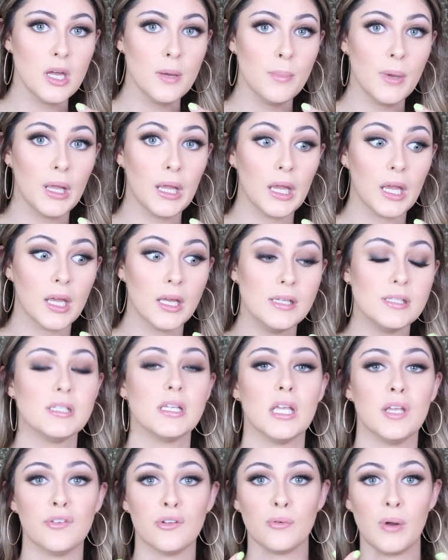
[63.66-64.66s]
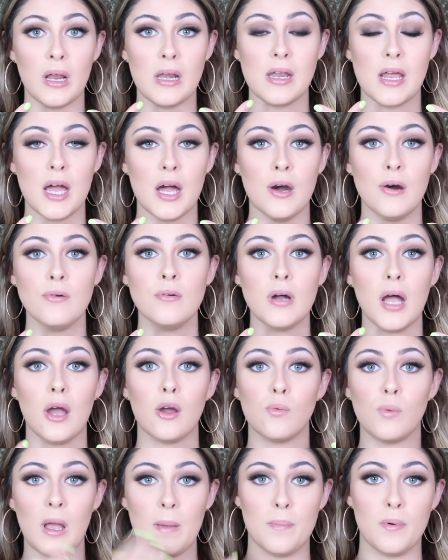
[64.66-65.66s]
them, and even right now I
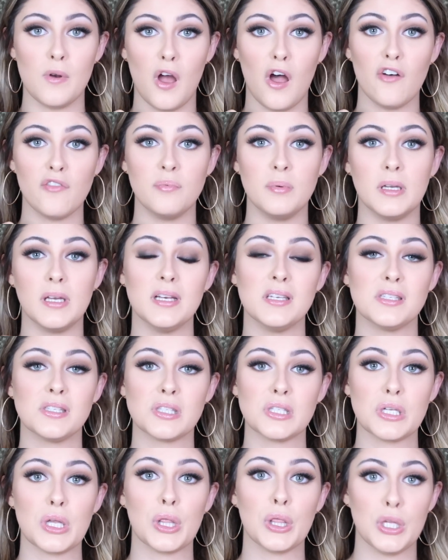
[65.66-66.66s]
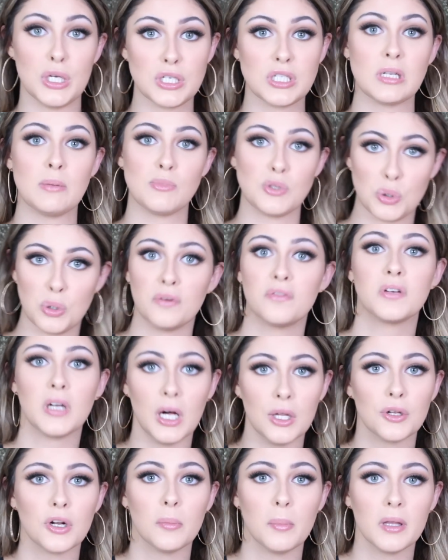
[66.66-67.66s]
would wipe it off because there's some sort of
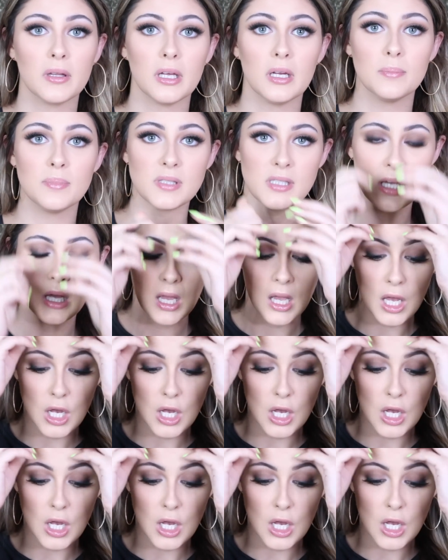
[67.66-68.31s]
color on my lips.